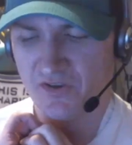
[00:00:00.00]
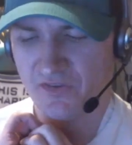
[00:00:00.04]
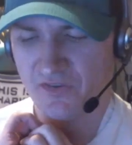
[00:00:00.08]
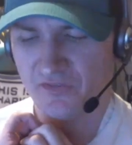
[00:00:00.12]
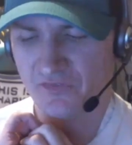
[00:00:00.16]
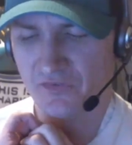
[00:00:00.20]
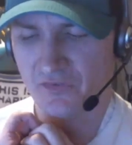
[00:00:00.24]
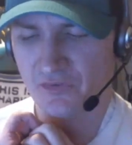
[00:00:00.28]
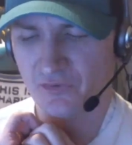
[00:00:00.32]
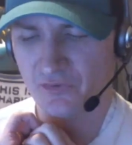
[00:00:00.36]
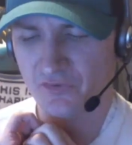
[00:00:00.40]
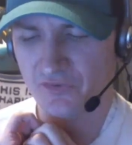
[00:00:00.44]

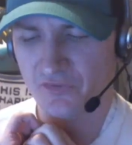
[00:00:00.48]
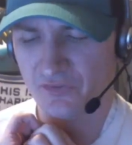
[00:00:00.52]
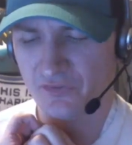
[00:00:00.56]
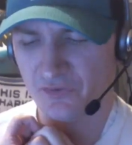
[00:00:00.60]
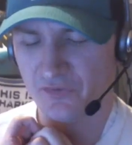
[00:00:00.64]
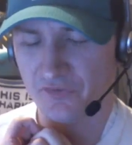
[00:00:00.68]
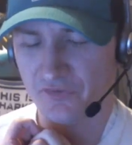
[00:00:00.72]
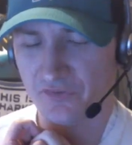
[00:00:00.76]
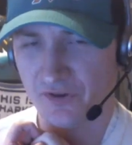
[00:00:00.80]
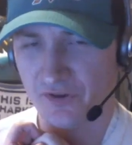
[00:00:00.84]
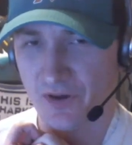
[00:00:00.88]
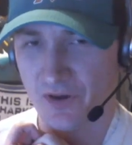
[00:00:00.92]
So
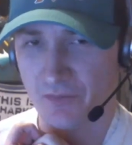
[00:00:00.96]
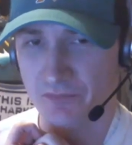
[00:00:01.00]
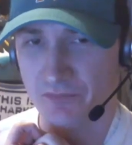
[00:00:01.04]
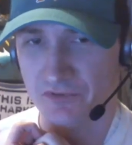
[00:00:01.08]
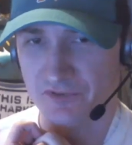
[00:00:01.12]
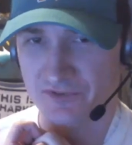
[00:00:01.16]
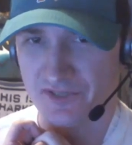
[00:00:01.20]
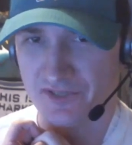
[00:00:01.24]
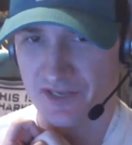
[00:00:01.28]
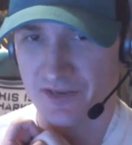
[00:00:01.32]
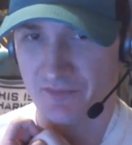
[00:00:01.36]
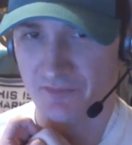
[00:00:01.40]
there's a
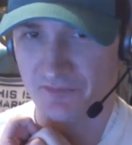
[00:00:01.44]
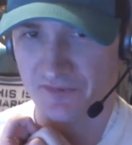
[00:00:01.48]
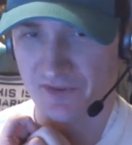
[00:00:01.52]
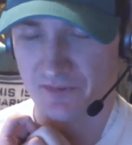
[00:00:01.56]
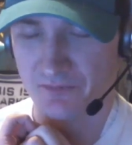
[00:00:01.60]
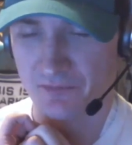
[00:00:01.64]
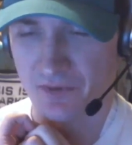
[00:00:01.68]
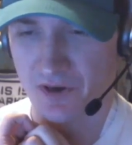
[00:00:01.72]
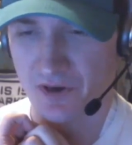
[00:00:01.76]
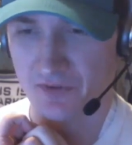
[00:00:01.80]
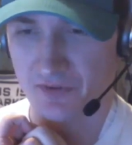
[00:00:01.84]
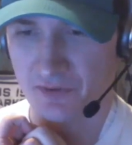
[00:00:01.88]
couple of names
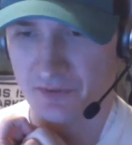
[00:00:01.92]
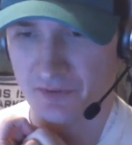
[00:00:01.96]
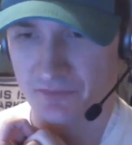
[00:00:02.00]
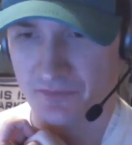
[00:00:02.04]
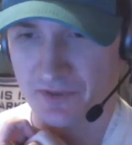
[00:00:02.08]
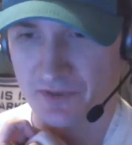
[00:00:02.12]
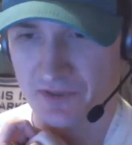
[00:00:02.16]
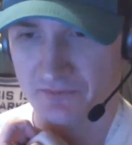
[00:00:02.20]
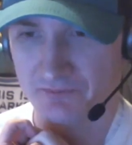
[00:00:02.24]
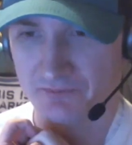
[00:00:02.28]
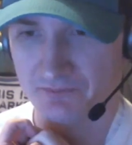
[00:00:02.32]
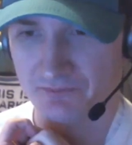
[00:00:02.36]
that bothered
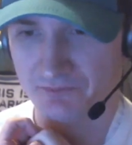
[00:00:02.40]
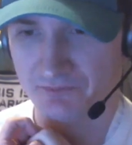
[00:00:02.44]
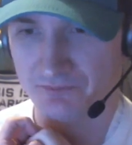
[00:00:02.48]
me.